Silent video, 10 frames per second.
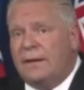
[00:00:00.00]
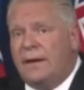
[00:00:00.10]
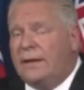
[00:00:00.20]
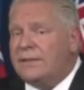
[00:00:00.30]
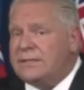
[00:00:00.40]

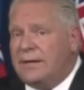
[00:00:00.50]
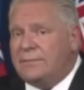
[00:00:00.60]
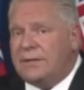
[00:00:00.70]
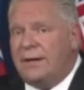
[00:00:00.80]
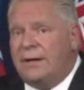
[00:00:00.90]
At the same
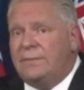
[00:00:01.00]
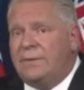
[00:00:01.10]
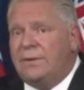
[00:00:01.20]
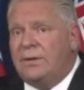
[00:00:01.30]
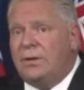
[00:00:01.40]
time,
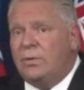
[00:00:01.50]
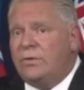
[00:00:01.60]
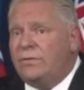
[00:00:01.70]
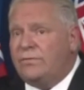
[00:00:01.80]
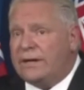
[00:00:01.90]

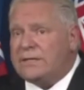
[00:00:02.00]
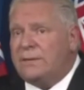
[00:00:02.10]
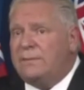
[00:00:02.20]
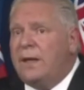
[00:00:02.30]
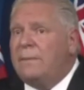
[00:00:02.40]
we've invested
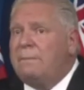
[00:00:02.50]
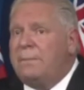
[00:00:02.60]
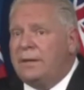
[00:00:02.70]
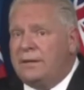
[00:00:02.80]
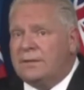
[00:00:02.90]

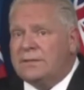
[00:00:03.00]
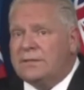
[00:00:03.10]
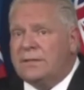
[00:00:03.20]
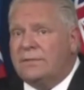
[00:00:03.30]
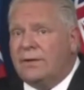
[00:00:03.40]

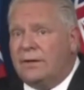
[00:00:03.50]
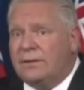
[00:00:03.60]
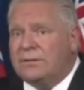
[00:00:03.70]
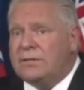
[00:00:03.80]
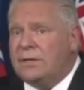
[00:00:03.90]
billions of
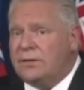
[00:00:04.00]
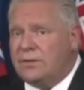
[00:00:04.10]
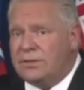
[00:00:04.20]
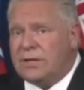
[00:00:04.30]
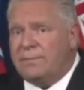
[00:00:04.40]
dollars to
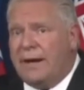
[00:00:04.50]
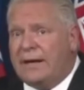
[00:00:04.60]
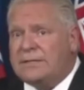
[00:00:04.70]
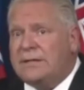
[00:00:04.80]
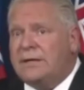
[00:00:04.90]
increase
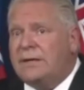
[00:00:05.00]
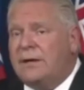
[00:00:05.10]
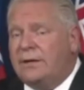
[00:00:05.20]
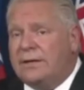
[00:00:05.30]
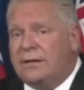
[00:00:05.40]
capacity in our
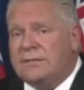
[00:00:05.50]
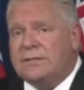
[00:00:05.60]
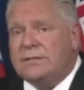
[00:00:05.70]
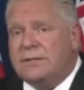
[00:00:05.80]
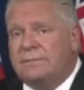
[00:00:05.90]
healthcare
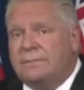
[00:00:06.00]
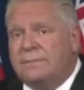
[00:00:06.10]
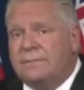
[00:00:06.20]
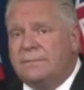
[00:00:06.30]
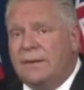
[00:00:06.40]
system.
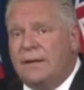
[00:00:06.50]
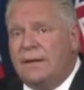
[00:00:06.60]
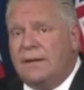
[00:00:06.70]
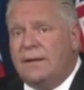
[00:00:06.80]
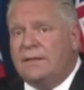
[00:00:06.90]

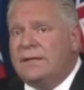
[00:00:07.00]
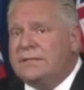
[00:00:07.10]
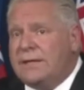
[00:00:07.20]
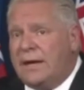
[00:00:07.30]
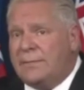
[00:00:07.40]
These
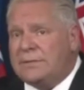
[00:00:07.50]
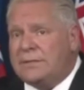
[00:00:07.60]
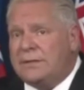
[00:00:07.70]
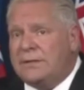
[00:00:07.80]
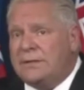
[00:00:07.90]
steps,
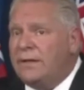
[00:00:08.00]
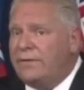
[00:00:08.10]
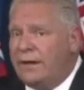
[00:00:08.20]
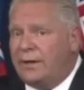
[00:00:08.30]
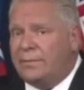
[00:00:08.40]
they've
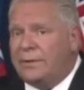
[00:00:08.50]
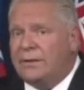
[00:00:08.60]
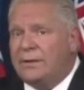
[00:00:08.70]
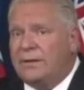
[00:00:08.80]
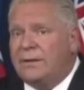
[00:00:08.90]
helped
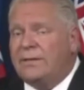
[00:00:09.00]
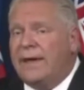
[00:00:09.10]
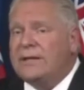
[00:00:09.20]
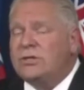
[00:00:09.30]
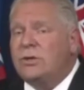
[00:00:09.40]

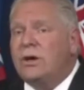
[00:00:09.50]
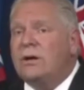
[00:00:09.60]
thanks to our